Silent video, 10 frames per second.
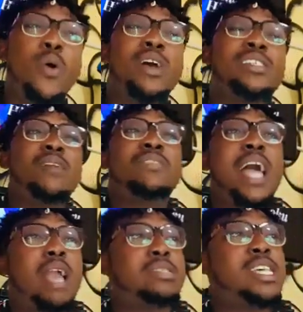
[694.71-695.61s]
You know, when
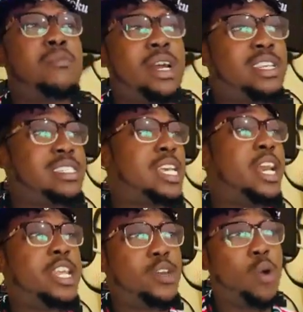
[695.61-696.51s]
sometimes somebody
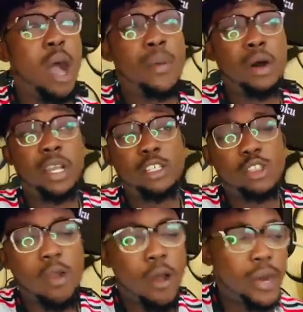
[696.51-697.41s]
is telling you
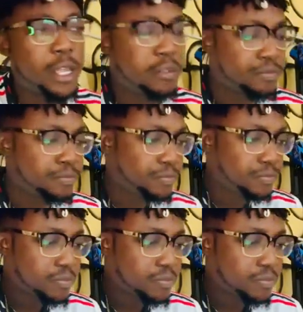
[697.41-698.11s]
about his story,